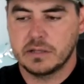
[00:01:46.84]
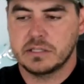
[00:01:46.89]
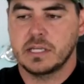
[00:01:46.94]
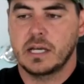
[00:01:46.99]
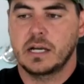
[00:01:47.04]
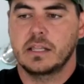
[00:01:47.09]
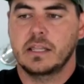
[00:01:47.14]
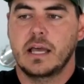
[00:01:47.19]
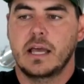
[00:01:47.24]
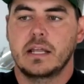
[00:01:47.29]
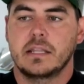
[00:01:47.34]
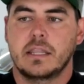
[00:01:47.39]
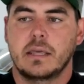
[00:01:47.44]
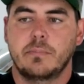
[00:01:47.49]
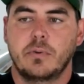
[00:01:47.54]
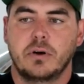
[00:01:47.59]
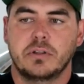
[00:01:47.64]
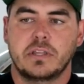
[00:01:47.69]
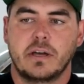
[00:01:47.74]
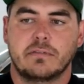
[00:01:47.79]
outside of that,
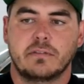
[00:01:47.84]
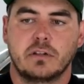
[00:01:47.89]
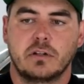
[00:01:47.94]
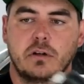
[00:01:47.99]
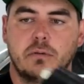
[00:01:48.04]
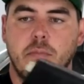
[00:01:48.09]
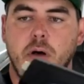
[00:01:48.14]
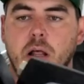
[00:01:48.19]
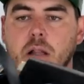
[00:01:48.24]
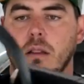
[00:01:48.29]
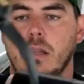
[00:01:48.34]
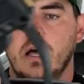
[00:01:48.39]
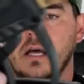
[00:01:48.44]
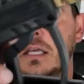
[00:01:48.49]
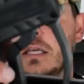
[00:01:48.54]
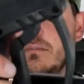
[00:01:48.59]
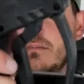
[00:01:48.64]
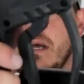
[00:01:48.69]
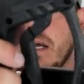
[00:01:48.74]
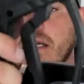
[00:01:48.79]
they both have the little
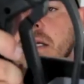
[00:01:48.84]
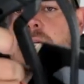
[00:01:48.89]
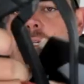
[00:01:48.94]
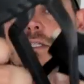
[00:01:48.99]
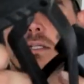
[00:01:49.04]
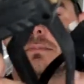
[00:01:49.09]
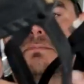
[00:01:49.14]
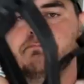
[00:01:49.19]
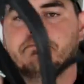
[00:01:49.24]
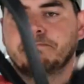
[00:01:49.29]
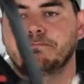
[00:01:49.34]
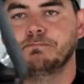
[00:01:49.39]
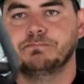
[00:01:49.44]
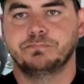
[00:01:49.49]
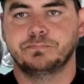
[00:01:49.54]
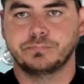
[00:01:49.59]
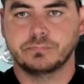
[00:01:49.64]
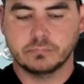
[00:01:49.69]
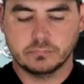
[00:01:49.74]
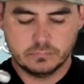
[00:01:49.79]
locking mechanism,
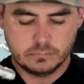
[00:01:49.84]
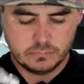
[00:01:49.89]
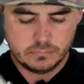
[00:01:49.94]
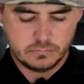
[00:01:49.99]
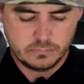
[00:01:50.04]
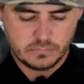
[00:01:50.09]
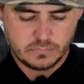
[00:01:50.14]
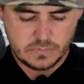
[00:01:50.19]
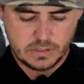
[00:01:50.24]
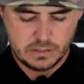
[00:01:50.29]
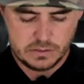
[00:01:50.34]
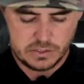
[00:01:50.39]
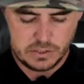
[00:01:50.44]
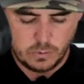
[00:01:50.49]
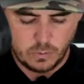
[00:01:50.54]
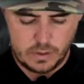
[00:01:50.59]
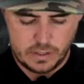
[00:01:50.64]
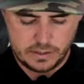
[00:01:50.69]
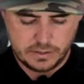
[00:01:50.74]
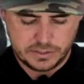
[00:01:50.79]

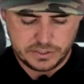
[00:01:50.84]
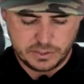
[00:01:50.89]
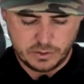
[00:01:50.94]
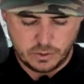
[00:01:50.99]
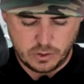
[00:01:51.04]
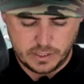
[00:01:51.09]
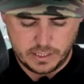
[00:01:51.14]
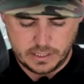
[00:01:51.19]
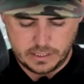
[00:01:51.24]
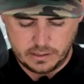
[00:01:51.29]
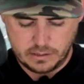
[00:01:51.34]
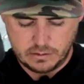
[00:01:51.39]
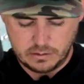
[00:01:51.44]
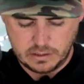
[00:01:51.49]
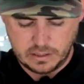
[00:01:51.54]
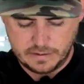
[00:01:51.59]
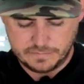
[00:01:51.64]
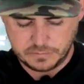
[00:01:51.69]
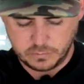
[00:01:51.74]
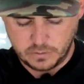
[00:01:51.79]
so while you're storing it, you
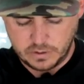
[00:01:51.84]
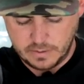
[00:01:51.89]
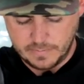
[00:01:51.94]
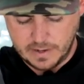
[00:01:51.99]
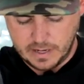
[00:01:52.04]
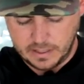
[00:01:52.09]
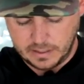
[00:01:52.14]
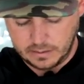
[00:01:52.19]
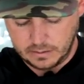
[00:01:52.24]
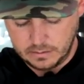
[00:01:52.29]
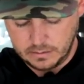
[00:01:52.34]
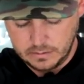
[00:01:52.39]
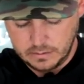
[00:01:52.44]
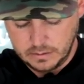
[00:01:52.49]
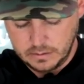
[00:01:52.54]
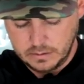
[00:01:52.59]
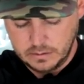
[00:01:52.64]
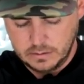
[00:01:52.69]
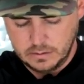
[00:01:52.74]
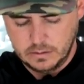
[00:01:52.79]
don't have to worry about it,
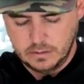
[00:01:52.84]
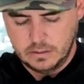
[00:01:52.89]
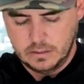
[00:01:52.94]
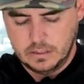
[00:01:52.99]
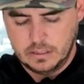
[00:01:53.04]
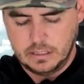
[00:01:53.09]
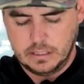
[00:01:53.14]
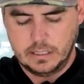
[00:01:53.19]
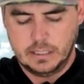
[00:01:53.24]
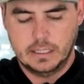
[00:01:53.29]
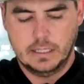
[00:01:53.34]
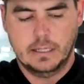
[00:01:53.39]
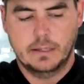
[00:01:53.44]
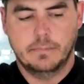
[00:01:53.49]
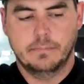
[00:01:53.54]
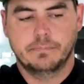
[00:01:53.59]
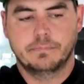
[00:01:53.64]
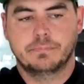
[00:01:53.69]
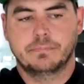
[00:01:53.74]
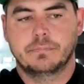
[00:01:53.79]

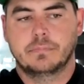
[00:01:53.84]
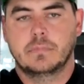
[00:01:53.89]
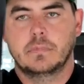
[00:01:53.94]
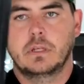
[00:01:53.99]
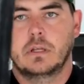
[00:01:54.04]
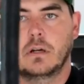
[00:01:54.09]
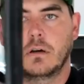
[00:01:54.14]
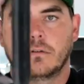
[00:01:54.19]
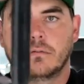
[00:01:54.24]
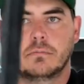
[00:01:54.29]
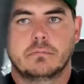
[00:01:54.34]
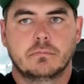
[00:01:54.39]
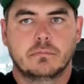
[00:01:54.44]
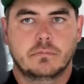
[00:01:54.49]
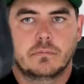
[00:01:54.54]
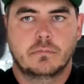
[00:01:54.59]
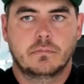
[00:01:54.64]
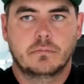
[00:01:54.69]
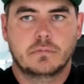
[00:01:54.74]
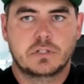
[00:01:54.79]
um, you know,
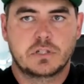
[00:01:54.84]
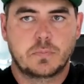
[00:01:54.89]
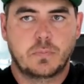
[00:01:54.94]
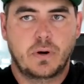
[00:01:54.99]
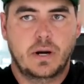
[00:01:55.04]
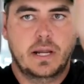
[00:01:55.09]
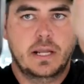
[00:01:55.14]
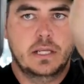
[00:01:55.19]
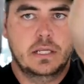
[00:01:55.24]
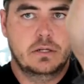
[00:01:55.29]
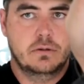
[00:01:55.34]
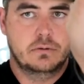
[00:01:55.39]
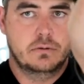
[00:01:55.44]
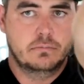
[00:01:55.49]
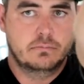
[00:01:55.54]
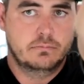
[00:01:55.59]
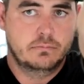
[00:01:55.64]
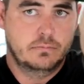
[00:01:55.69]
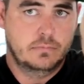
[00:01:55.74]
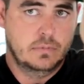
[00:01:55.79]
spraying you.
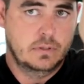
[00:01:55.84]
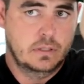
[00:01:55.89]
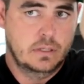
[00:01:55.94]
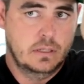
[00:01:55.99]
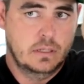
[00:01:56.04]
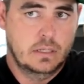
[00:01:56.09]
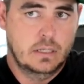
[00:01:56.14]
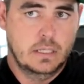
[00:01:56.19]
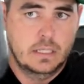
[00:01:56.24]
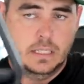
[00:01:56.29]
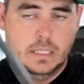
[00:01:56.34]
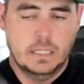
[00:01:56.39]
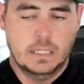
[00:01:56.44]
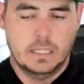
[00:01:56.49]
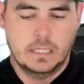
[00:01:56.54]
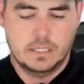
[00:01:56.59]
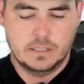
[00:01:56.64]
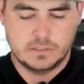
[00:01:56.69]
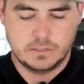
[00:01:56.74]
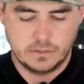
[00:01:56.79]

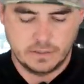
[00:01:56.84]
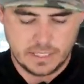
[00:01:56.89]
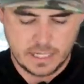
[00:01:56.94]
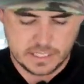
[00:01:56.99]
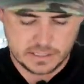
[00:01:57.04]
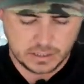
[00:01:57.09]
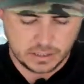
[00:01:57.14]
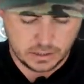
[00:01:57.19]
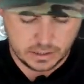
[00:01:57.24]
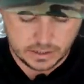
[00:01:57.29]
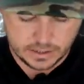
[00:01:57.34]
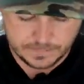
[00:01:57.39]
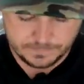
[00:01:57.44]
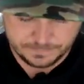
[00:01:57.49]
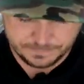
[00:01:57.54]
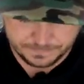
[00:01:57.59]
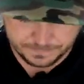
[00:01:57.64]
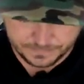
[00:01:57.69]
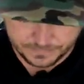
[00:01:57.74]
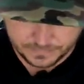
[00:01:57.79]
So that's good.